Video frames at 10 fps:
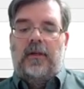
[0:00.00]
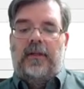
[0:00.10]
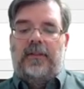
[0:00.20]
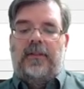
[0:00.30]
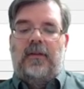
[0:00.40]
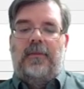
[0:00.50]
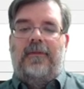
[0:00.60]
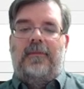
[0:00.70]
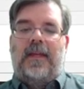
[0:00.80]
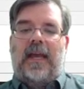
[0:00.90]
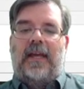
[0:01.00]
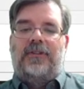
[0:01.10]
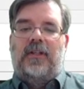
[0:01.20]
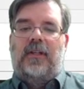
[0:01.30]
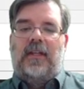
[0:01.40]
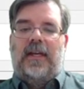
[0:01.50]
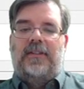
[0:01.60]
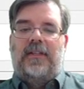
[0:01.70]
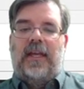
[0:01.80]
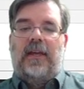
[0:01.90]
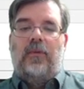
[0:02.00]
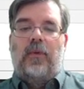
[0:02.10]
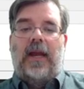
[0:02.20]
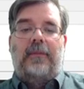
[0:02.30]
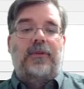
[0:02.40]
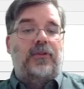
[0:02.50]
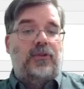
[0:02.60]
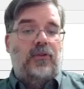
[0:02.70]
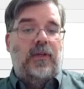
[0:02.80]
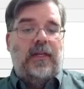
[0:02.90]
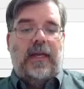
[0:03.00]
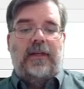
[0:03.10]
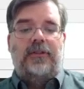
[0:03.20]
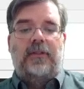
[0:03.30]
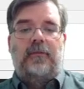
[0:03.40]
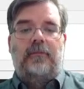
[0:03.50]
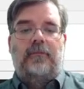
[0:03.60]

And this is going to be from the action class a wrap to screen action.